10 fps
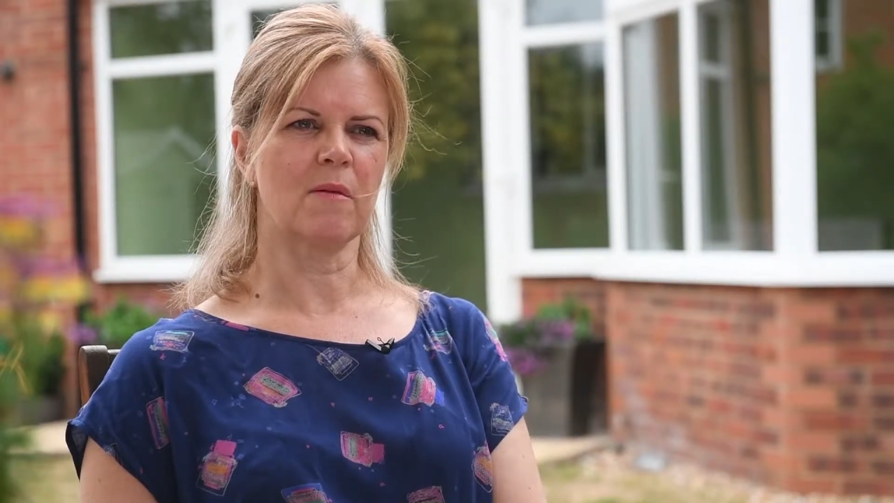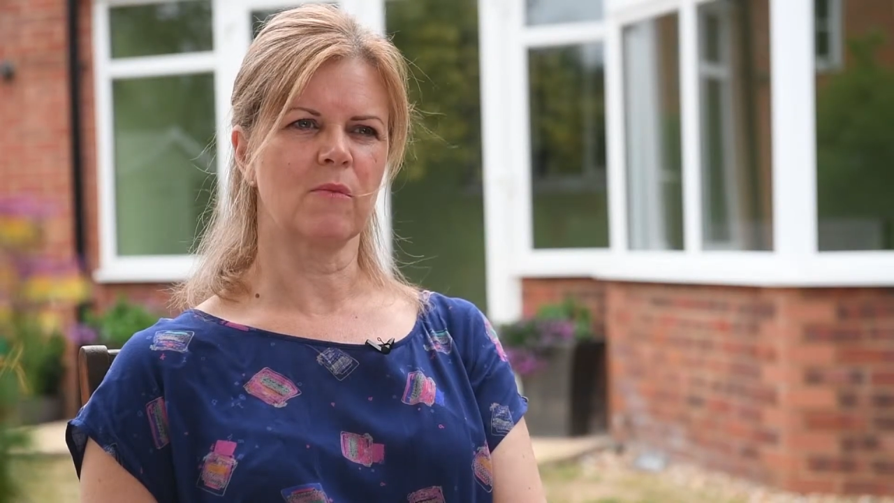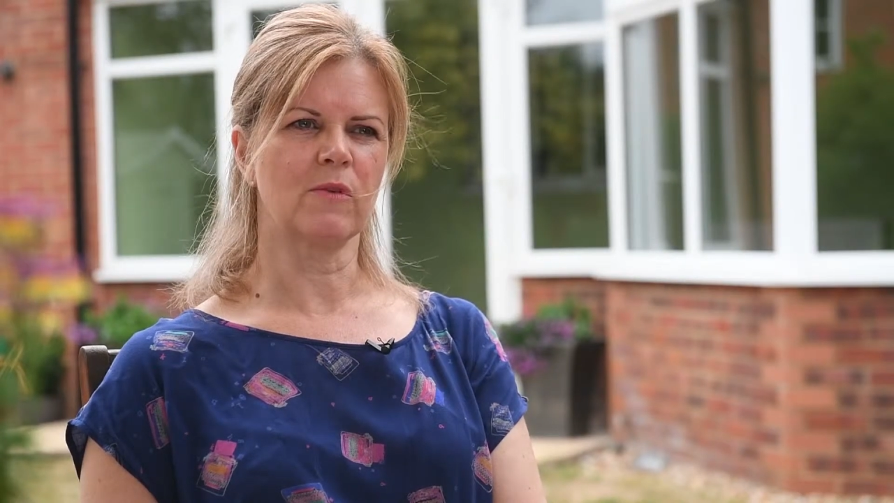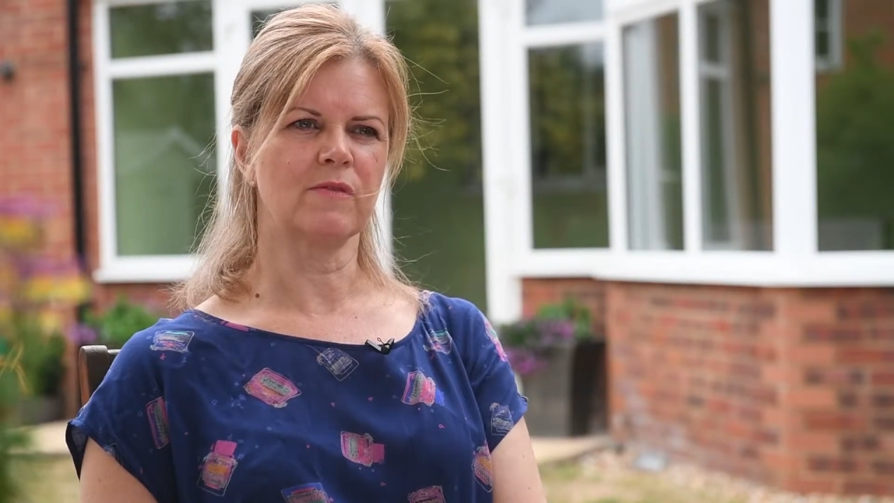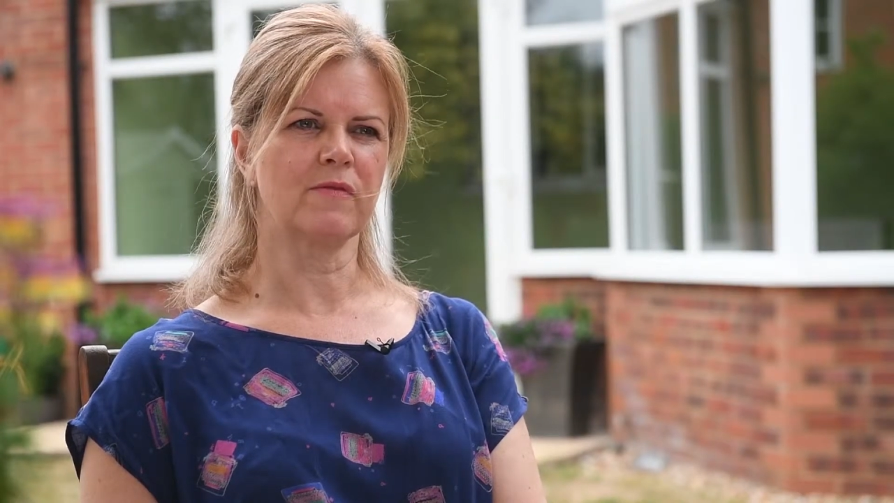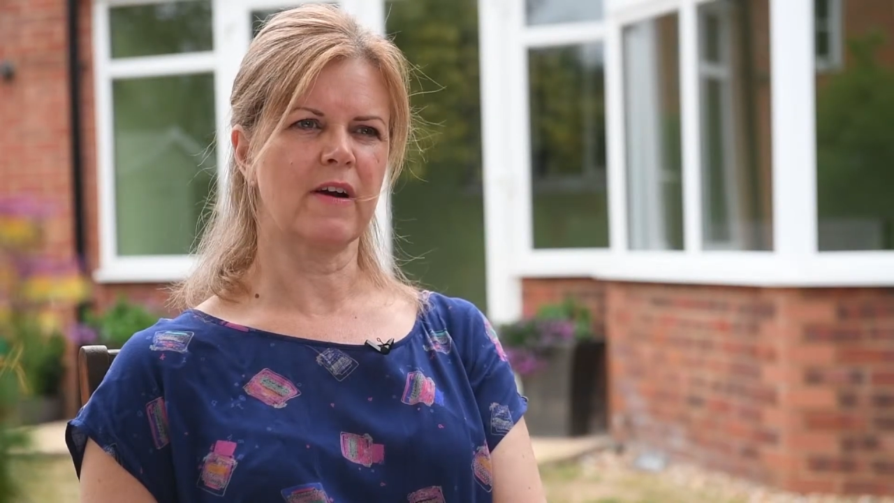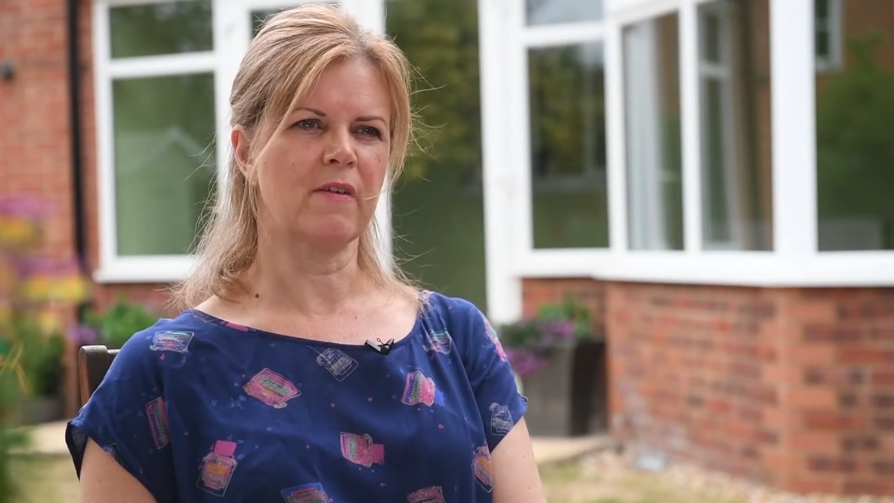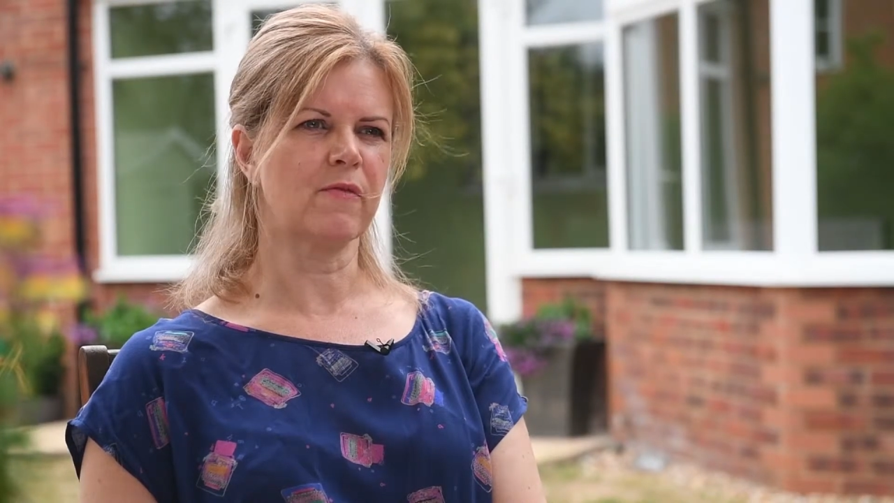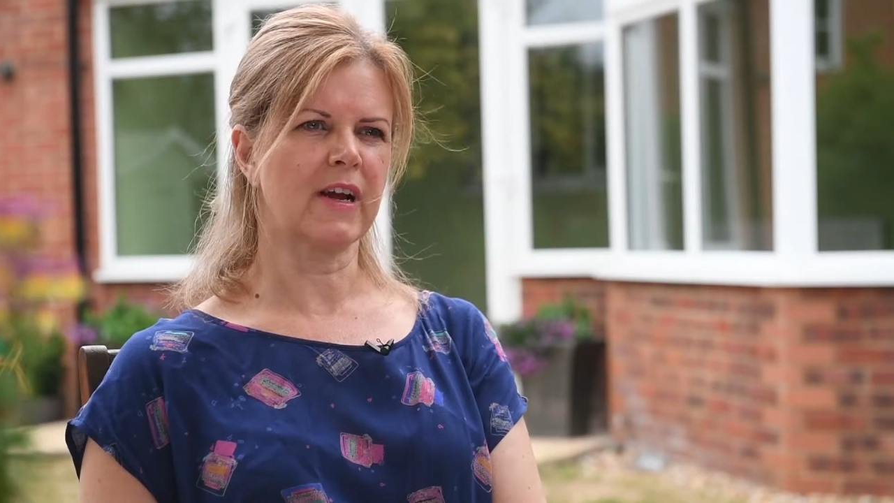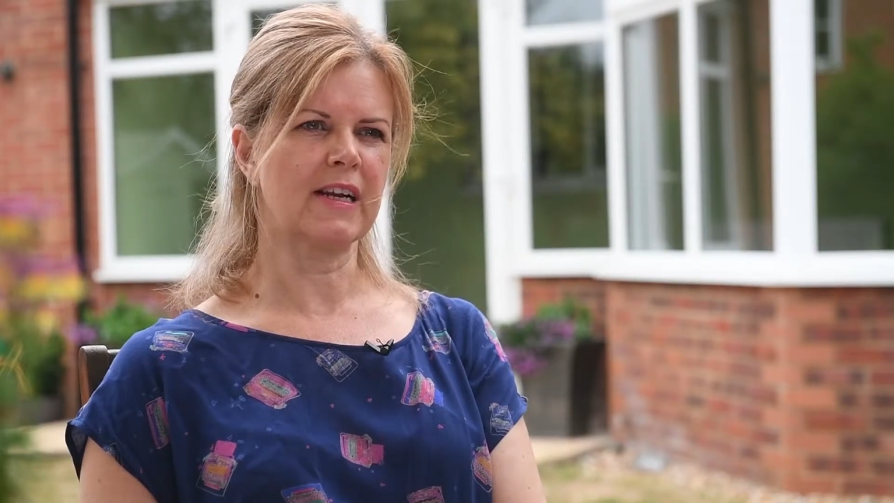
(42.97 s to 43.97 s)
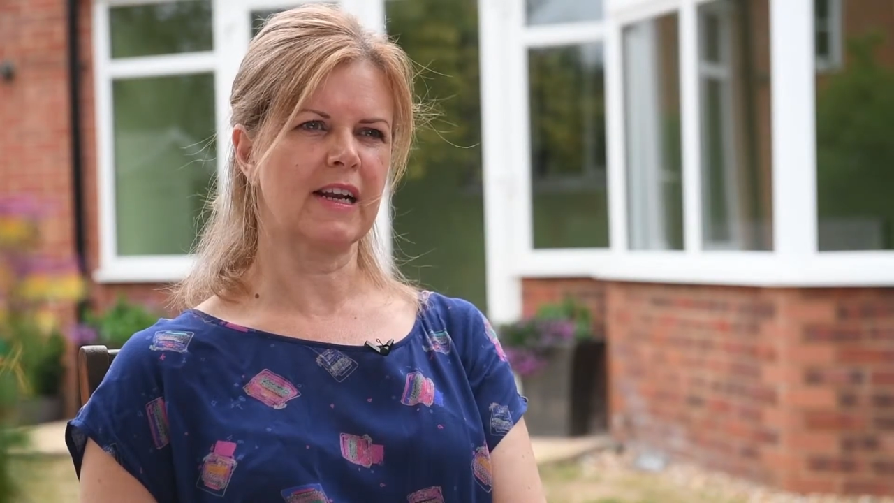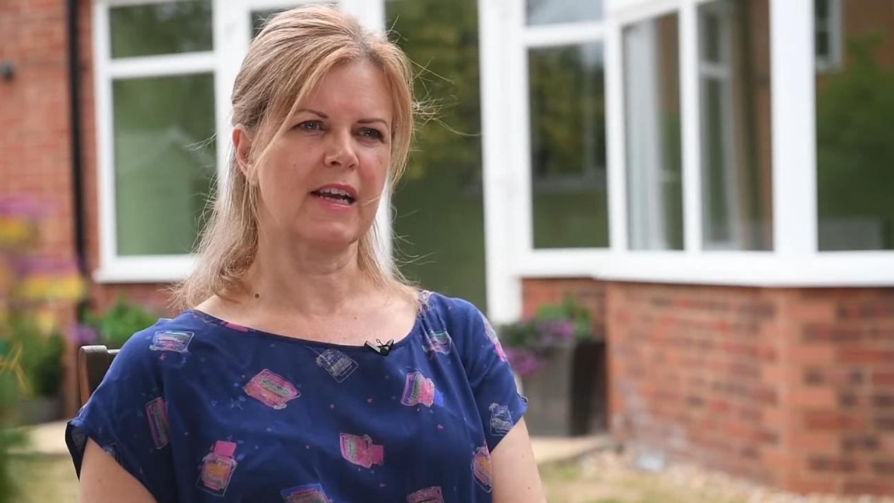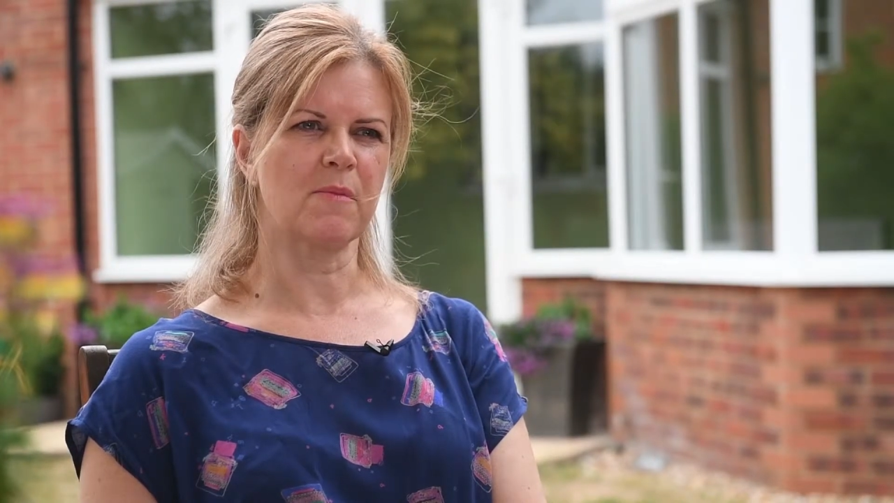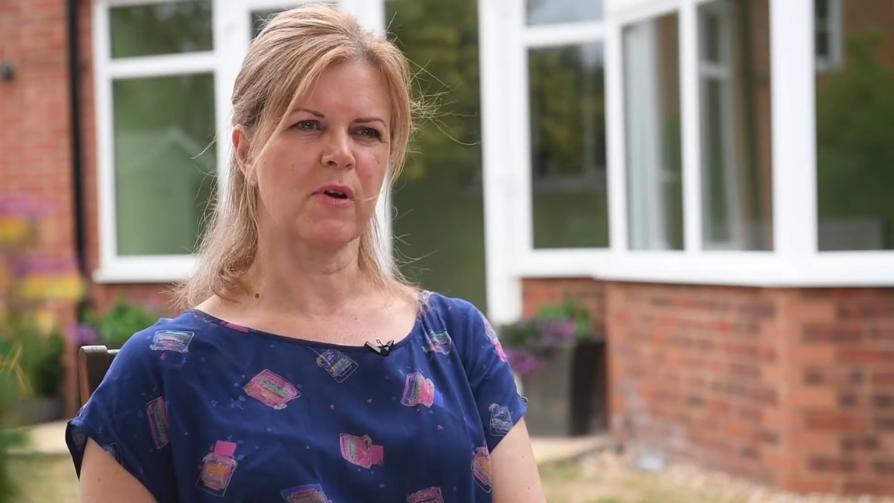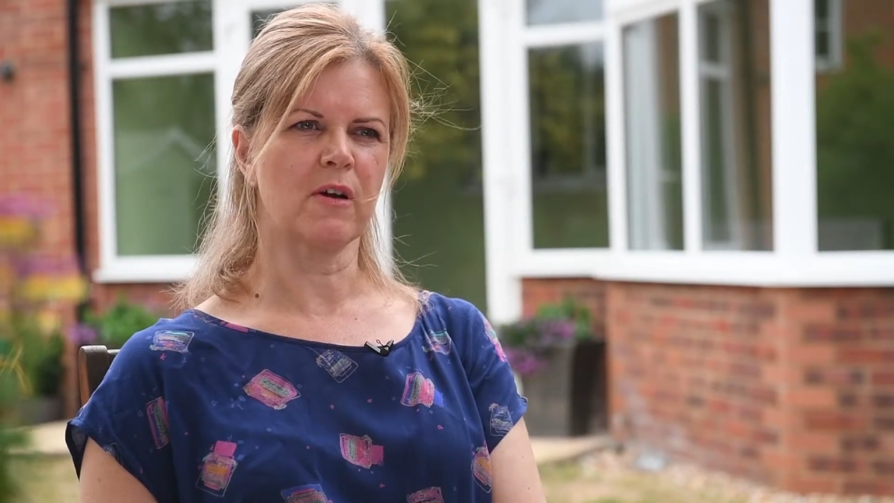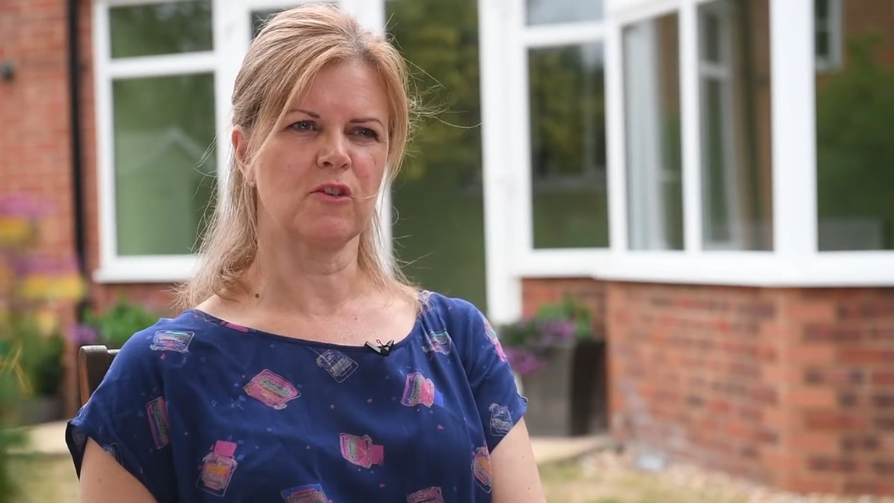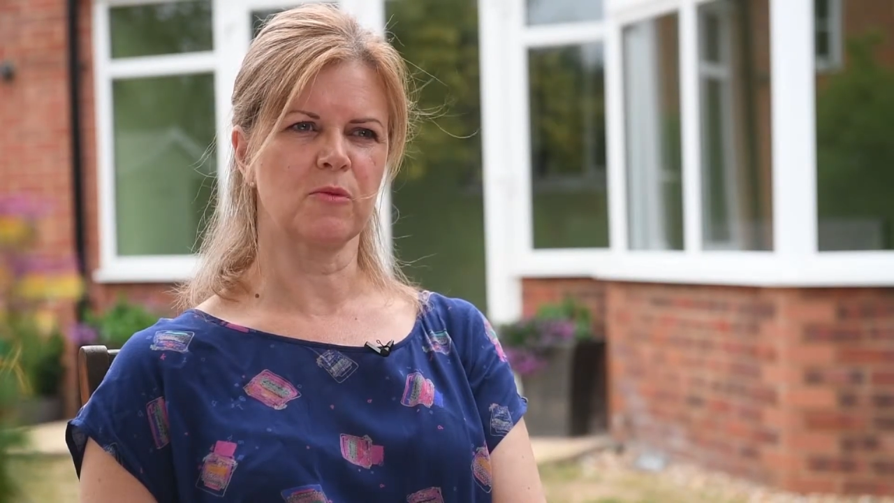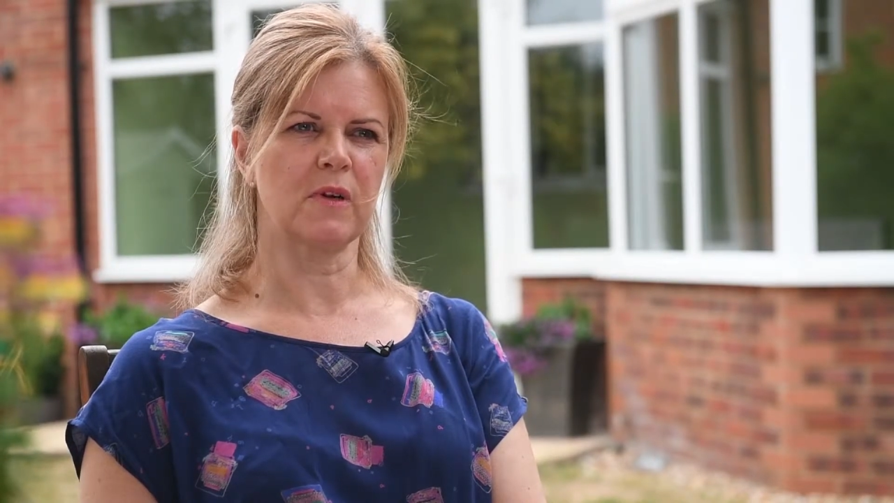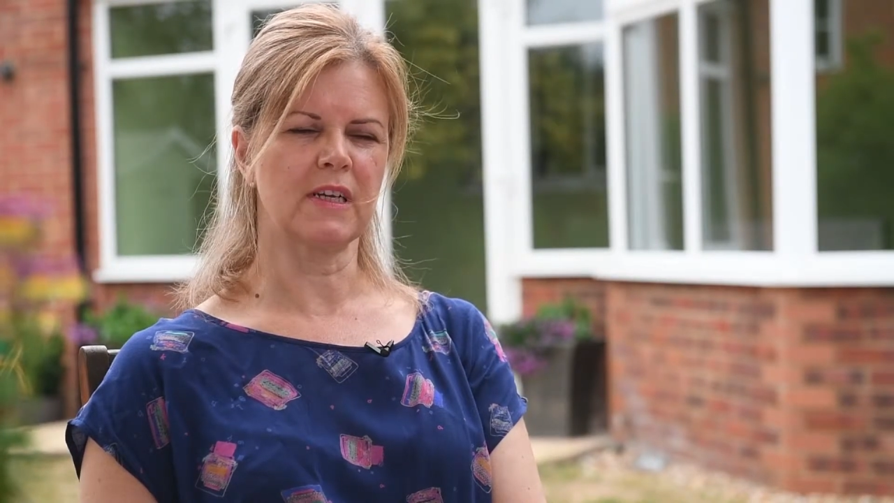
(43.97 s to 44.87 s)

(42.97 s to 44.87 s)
was very friendly, approachable,